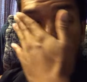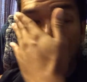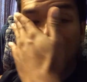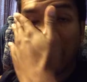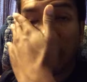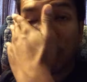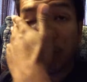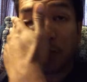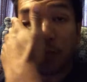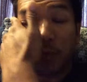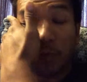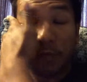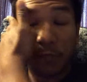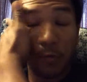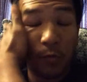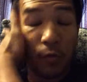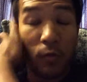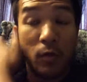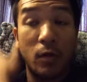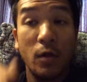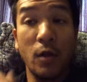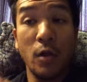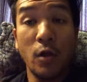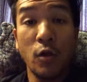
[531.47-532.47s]
those
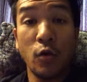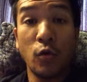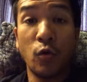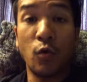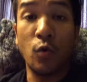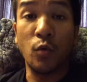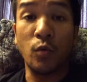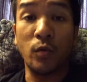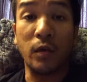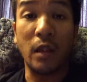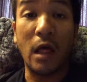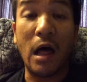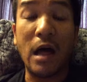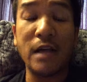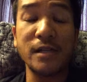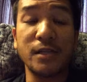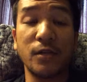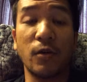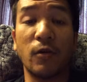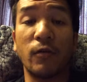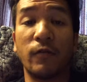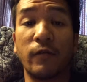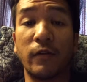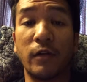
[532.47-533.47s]
people who
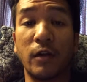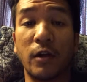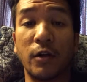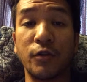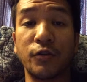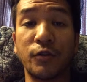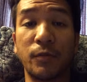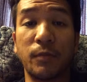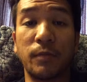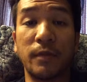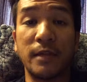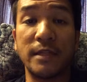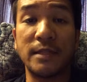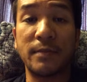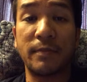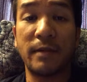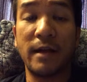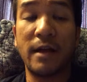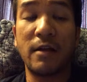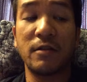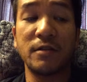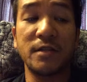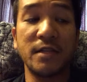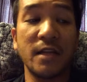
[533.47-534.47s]
lost over 100 plus
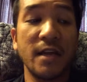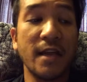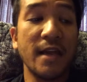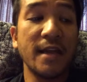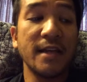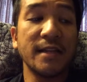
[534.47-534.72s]
pounds